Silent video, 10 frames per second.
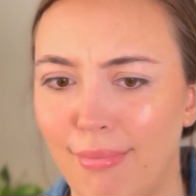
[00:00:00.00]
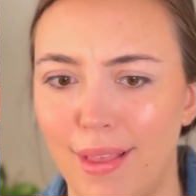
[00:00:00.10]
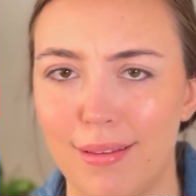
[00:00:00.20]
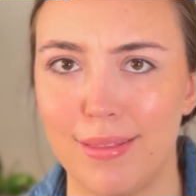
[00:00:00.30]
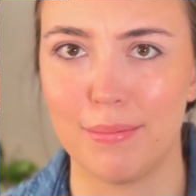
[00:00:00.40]

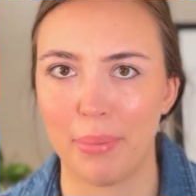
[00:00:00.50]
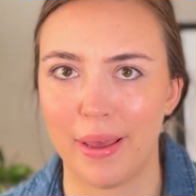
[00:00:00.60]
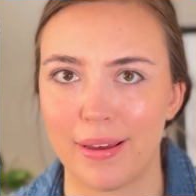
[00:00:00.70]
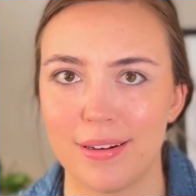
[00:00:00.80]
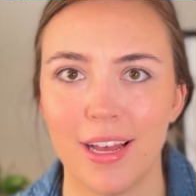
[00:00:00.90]
in the
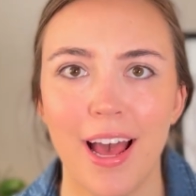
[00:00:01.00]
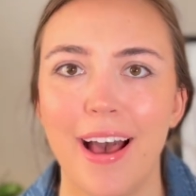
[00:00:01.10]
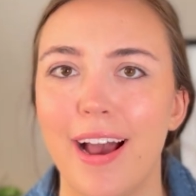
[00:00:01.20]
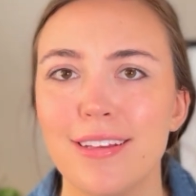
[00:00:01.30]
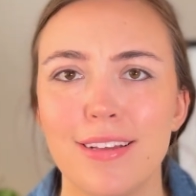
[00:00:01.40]
pan.
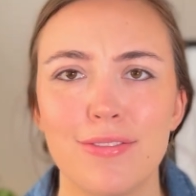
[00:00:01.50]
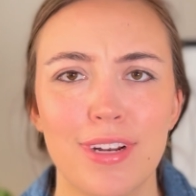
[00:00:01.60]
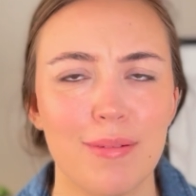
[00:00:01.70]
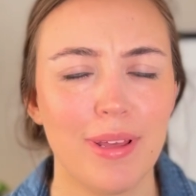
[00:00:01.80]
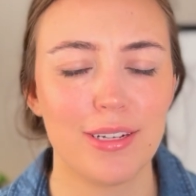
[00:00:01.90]
I love when
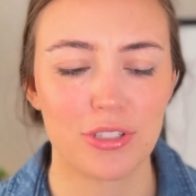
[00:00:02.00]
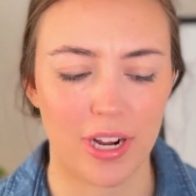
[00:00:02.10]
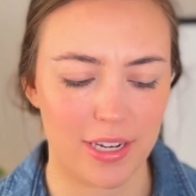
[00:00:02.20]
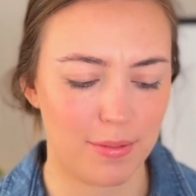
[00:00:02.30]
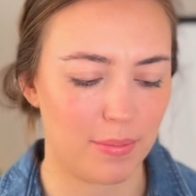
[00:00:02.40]
I'm like
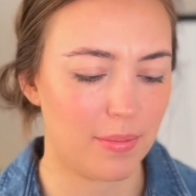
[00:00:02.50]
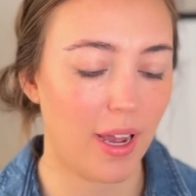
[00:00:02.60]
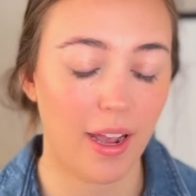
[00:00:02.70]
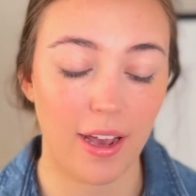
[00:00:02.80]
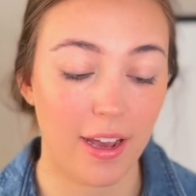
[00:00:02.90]
trying to,
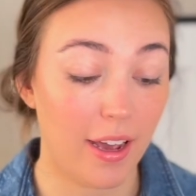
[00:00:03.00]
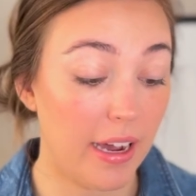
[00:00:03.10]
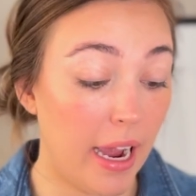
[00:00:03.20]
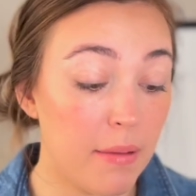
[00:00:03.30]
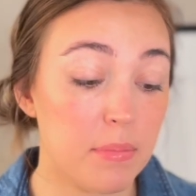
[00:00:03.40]

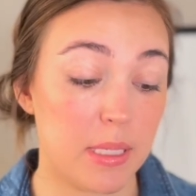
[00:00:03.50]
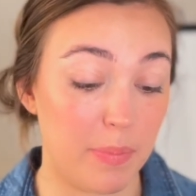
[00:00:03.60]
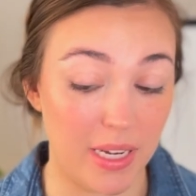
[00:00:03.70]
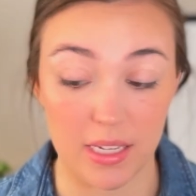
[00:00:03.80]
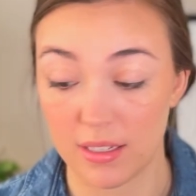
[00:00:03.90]
I'm
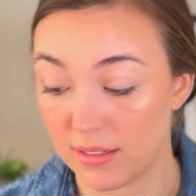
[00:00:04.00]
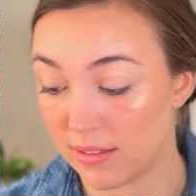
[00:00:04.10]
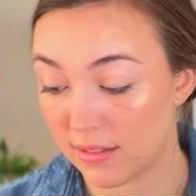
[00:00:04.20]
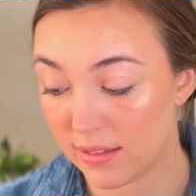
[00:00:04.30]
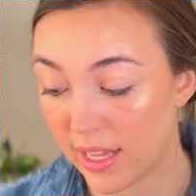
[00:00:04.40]
spitty.
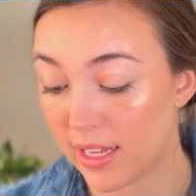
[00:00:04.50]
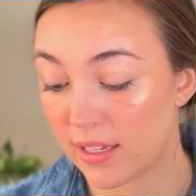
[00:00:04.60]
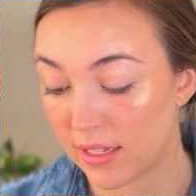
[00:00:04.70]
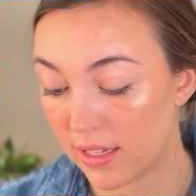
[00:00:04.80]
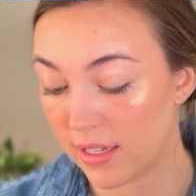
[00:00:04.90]
Like
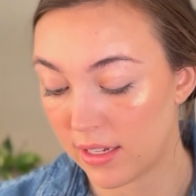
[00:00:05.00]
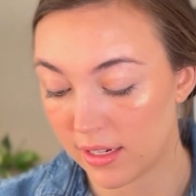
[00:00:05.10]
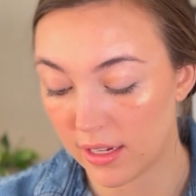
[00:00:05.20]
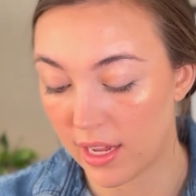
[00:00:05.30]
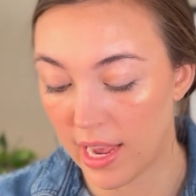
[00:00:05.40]

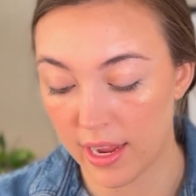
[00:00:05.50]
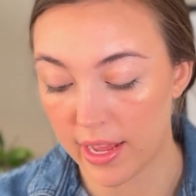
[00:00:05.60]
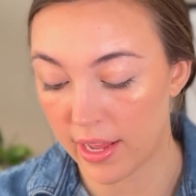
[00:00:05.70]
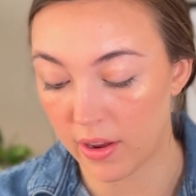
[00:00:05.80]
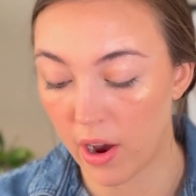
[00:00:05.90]

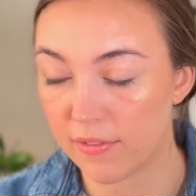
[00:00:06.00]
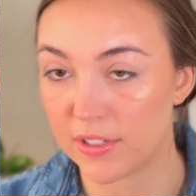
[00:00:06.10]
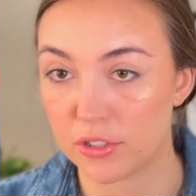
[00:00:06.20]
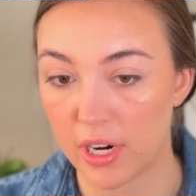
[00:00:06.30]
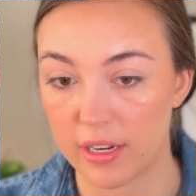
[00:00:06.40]
I often
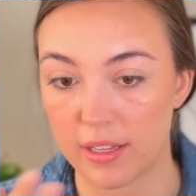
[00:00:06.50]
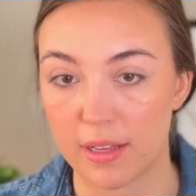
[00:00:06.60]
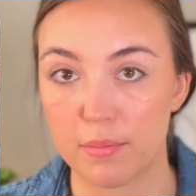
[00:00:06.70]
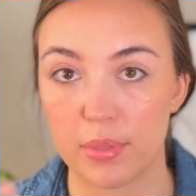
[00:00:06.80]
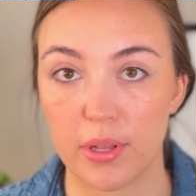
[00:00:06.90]
try to
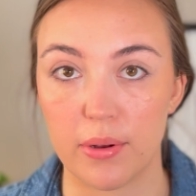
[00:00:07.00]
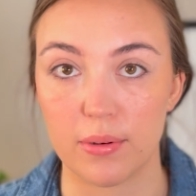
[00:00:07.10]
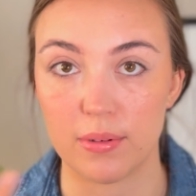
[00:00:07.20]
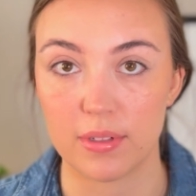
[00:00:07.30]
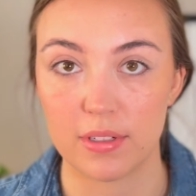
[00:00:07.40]
like
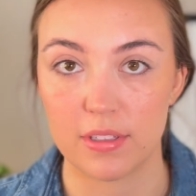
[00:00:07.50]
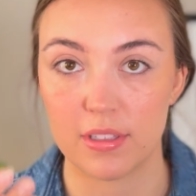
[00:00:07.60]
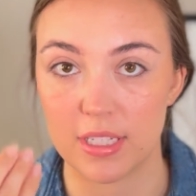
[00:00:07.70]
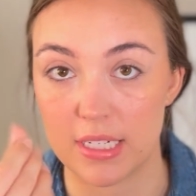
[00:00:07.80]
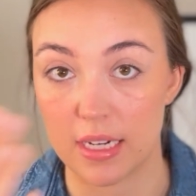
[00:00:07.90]
blow
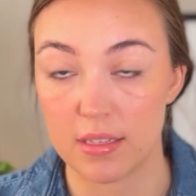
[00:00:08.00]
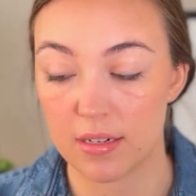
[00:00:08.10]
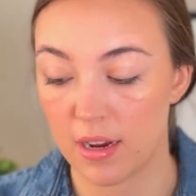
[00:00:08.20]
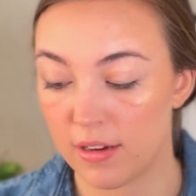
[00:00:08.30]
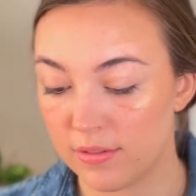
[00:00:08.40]
the dust
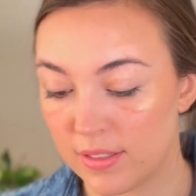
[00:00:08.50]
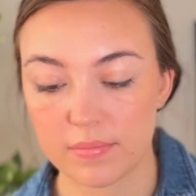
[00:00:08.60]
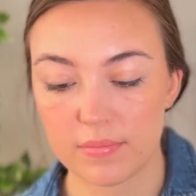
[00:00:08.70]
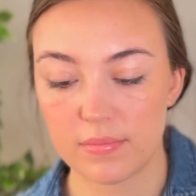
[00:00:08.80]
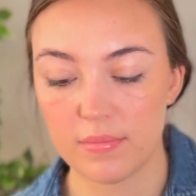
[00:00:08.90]
off,
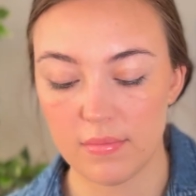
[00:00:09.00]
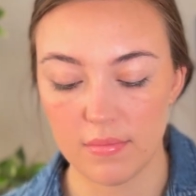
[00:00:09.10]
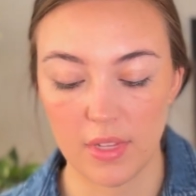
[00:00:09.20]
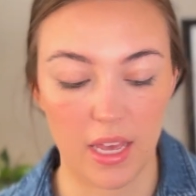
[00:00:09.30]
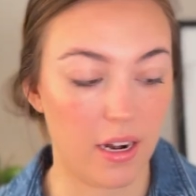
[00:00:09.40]

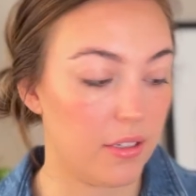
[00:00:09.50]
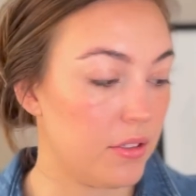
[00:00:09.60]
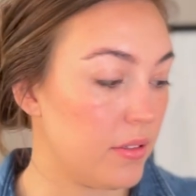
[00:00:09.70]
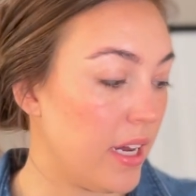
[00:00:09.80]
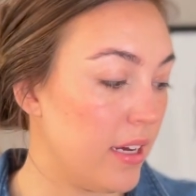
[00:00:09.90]
and I'll
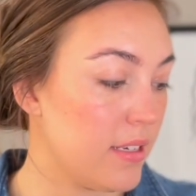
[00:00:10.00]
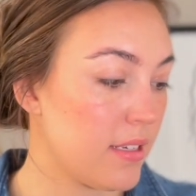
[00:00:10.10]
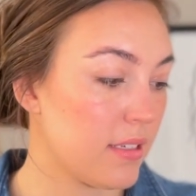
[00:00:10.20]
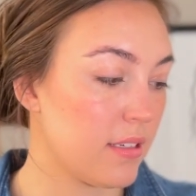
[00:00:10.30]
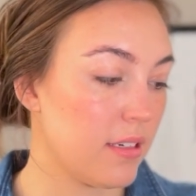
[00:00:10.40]
do that
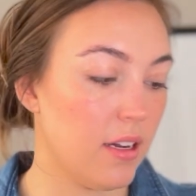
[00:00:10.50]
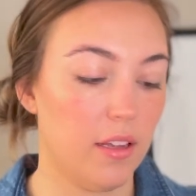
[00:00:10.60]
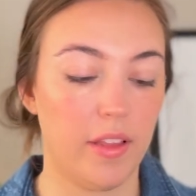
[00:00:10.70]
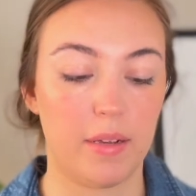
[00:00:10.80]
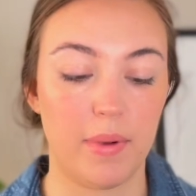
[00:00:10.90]

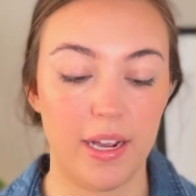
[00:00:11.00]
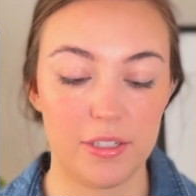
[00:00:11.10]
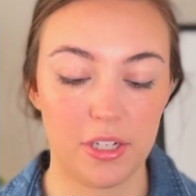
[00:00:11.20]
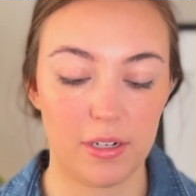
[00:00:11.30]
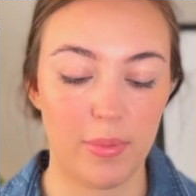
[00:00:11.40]
on like my
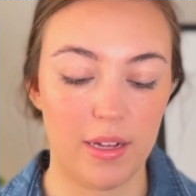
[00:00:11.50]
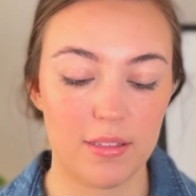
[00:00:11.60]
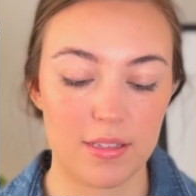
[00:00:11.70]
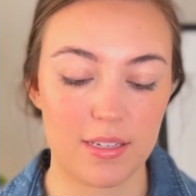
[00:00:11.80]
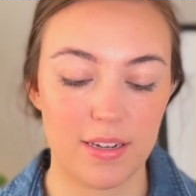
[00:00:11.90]
eyeshadow palettes
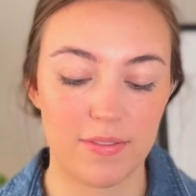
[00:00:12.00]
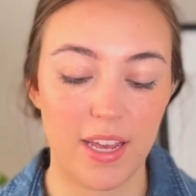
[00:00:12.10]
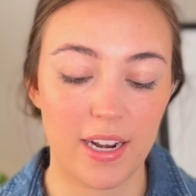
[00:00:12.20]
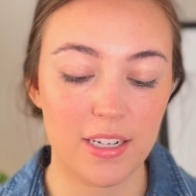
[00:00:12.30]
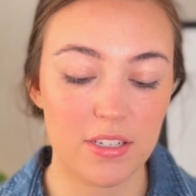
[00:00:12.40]
and stuff,
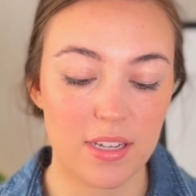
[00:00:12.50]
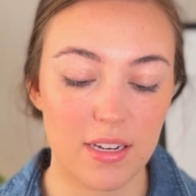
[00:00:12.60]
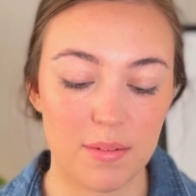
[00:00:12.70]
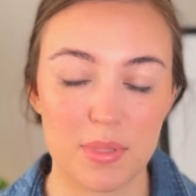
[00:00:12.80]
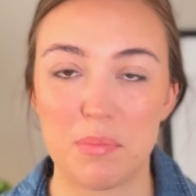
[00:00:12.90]
and I just end
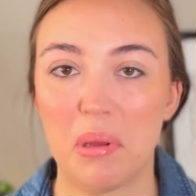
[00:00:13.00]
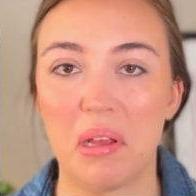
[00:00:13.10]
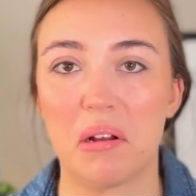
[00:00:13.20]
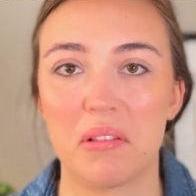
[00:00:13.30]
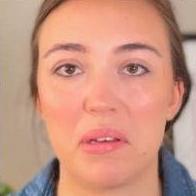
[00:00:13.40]
up
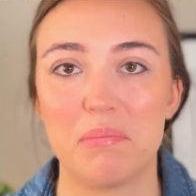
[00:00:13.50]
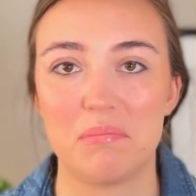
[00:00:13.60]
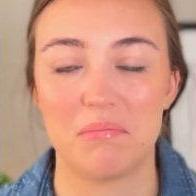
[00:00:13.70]
spitting on them.